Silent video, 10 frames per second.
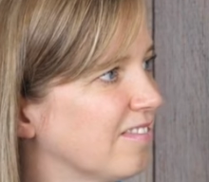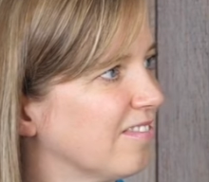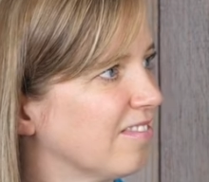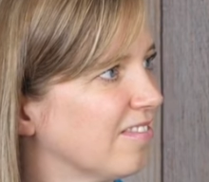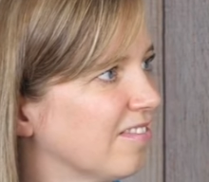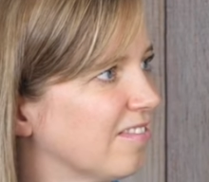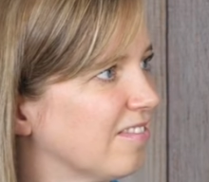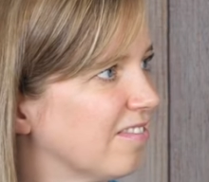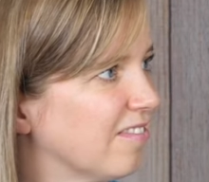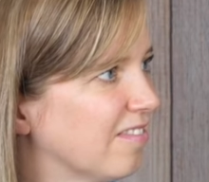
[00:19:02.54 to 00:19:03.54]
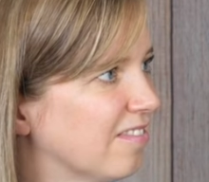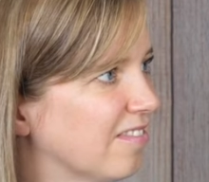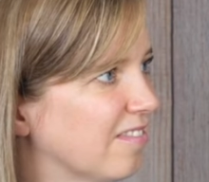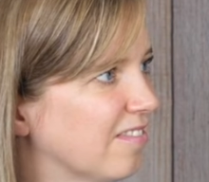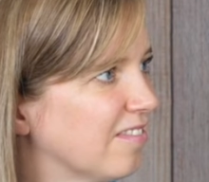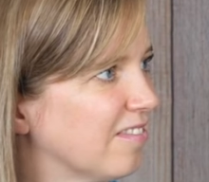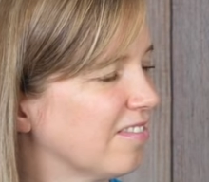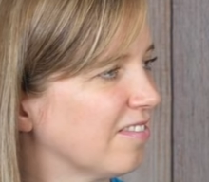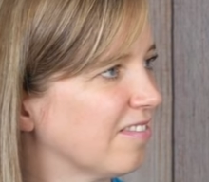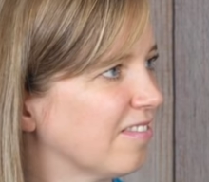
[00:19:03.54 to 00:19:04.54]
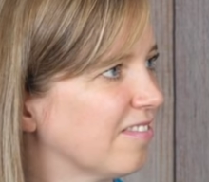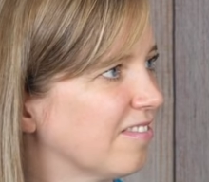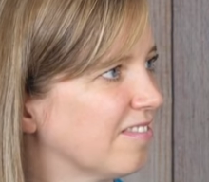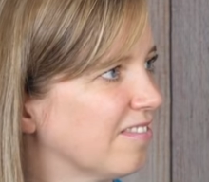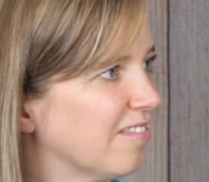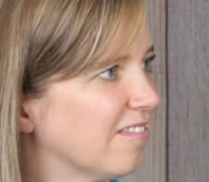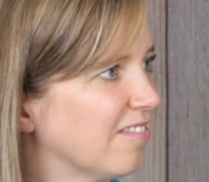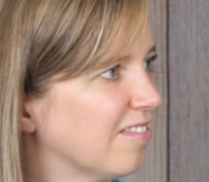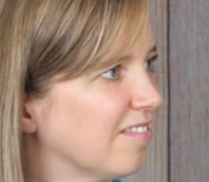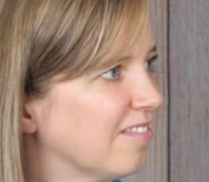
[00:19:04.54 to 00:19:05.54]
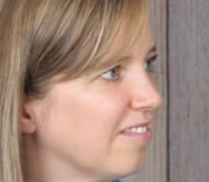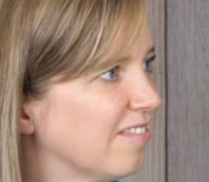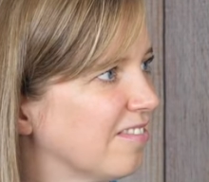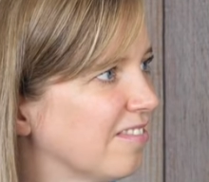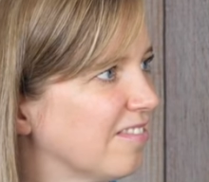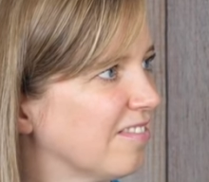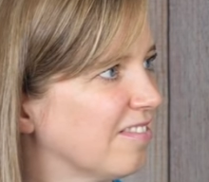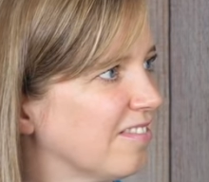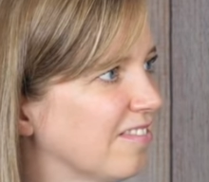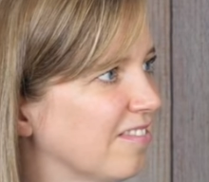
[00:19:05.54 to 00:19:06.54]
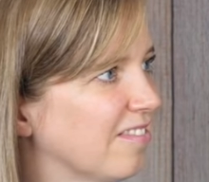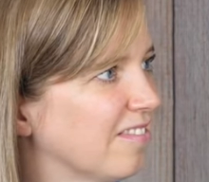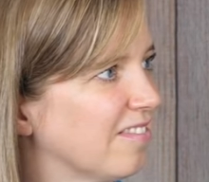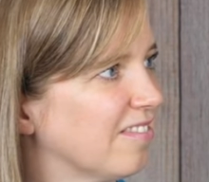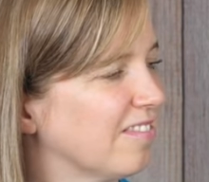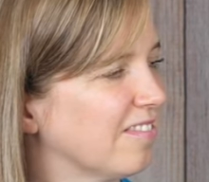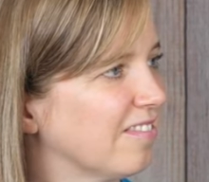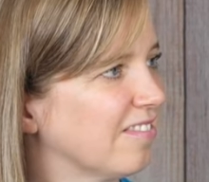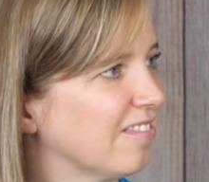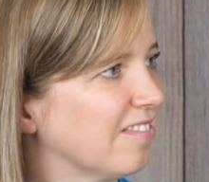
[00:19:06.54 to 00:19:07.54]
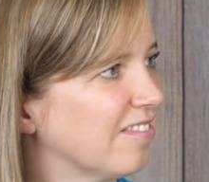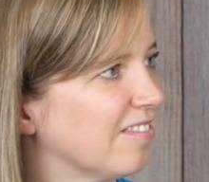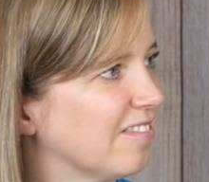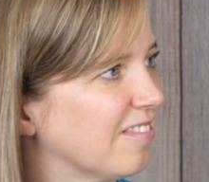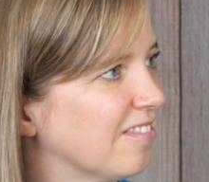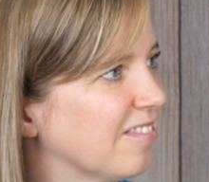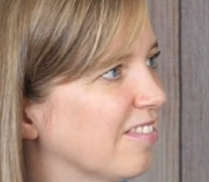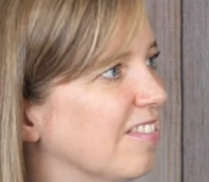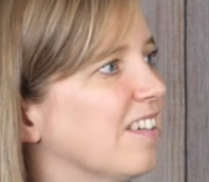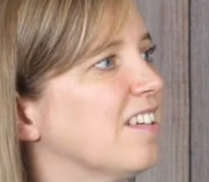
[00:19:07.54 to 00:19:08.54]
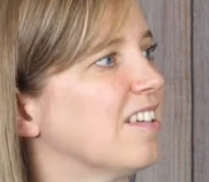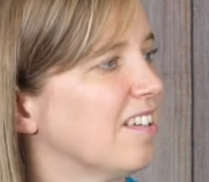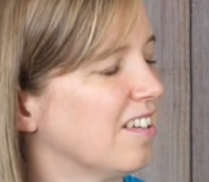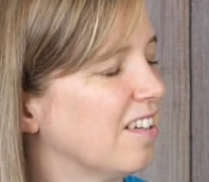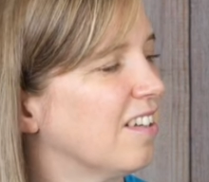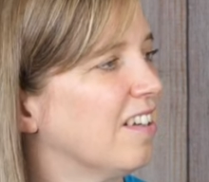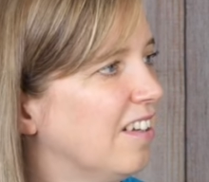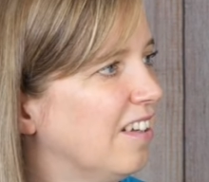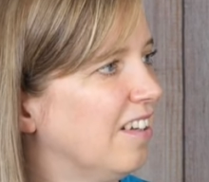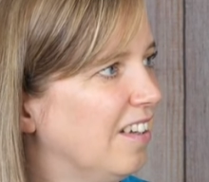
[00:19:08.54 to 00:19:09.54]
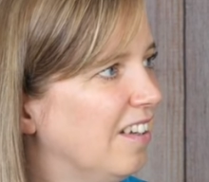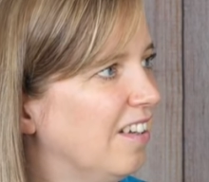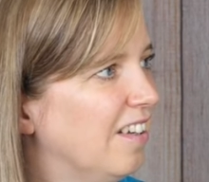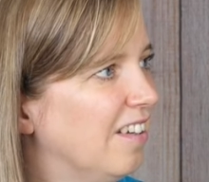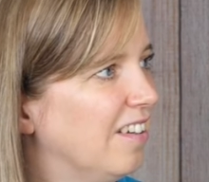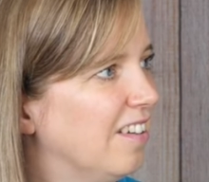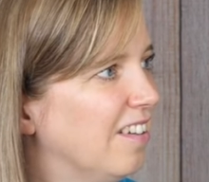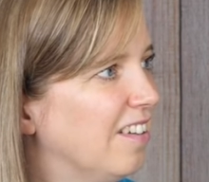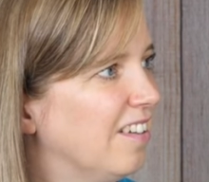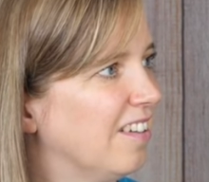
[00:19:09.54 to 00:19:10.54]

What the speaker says: No words are spoken by the person on screen.